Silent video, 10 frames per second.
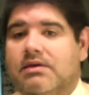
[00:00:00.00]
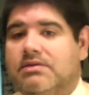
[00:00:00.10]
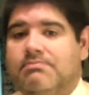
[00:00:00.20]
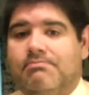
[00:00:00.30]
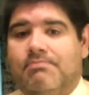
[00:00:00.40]

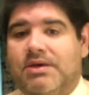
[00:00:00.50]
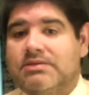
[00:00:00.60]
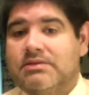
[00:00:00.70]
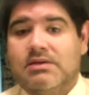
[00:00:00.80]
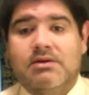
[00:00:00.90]
It's
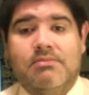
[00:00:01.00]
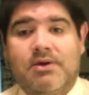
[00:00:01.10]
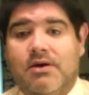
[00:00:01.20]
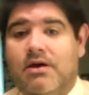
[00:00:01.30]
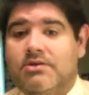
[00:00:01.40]
basically going to
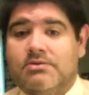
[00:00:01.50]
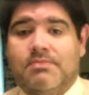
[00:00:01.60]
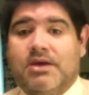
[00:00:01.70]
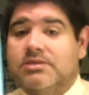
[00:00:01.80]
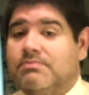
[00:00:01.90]
be a
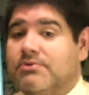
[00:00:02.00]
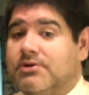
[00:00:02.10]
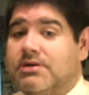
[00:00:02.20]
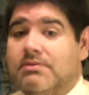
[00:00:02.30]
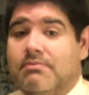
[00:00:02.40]
100-page
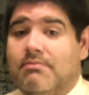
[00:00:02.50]
book.